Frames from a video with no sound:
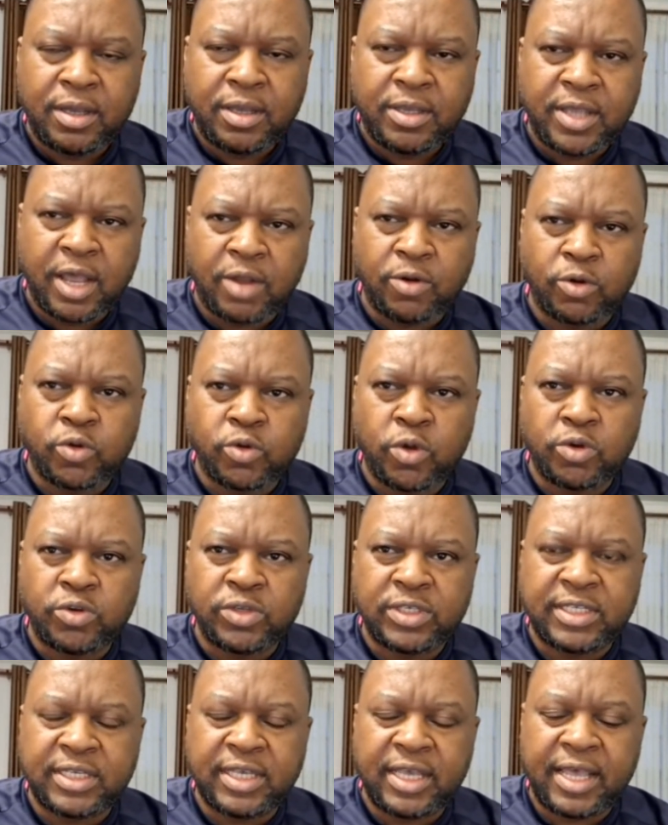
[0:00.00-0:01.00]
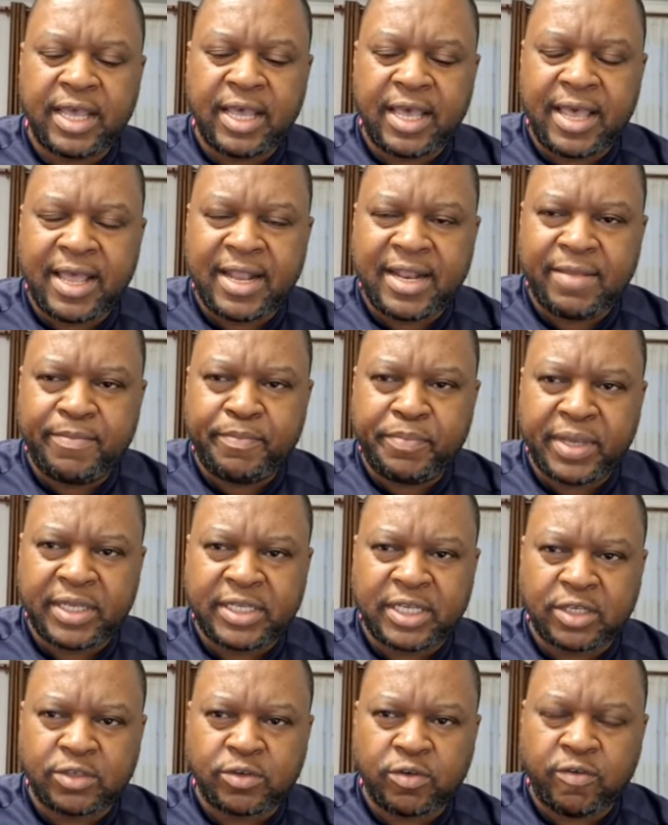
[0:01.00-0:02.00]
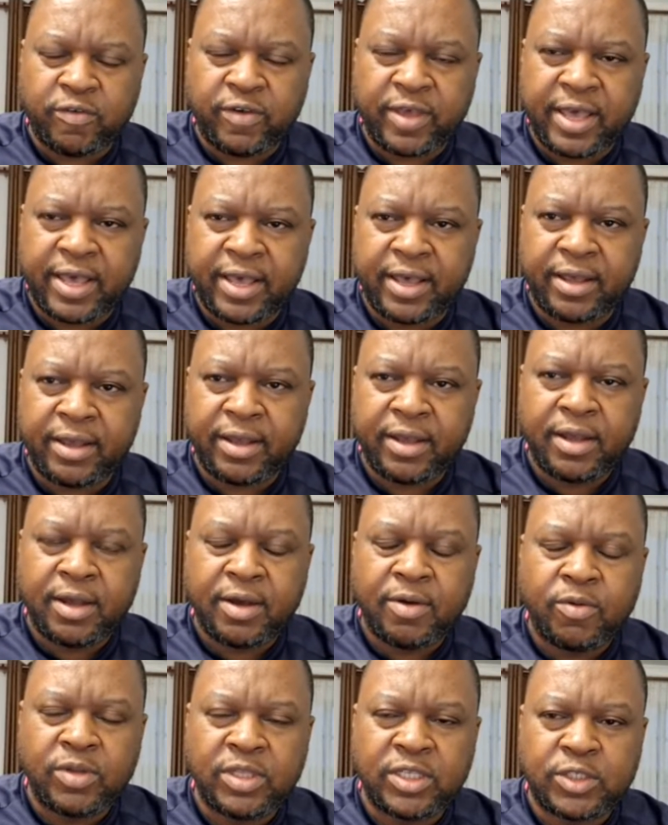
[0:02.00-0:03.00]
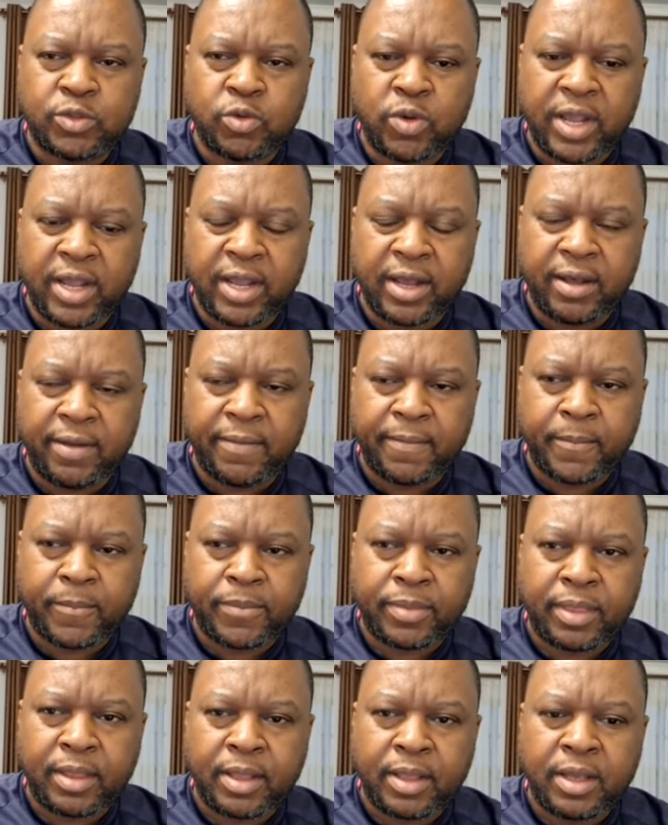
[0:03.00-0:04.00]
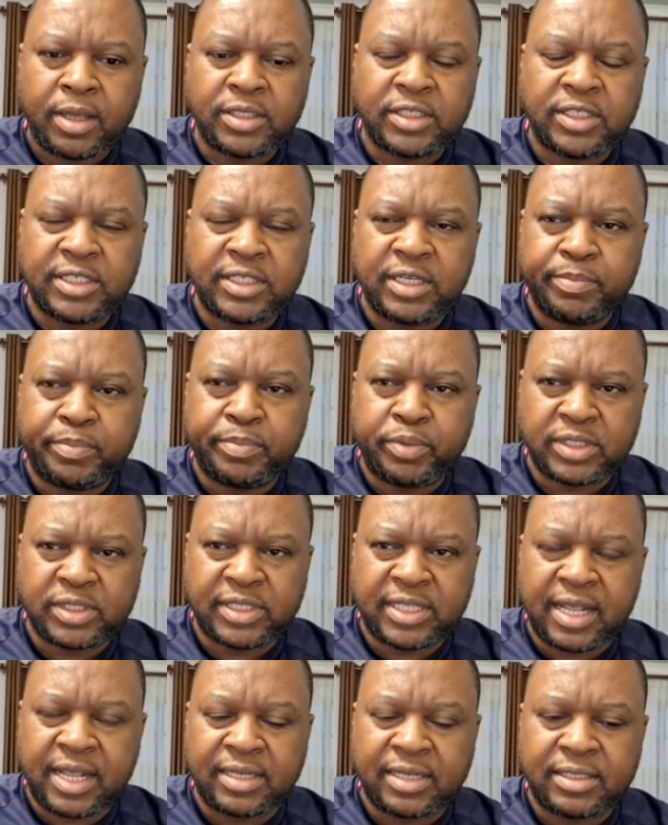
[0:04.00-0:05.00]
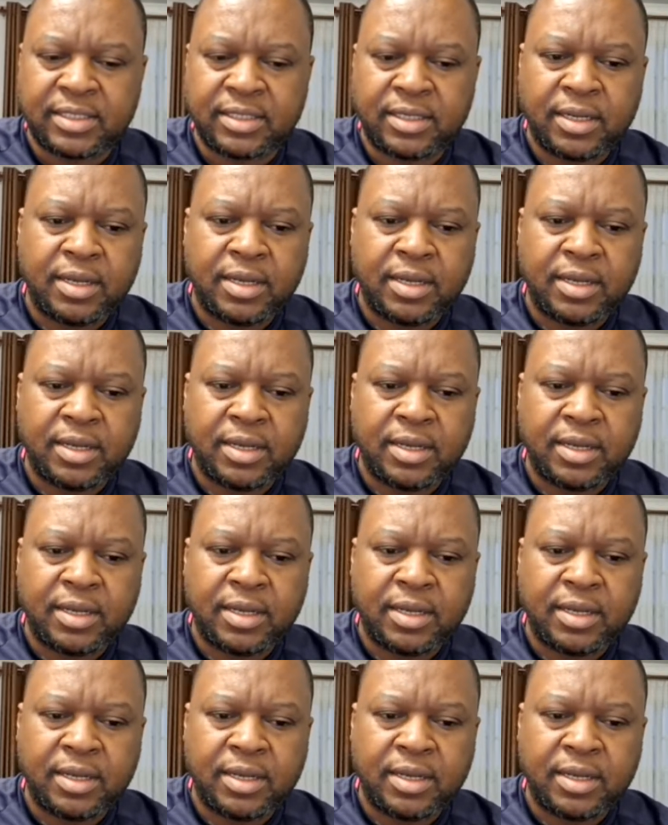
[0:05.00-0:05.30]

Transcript: you are not going to see any pictures of her with Chiwenga. She didn't post that.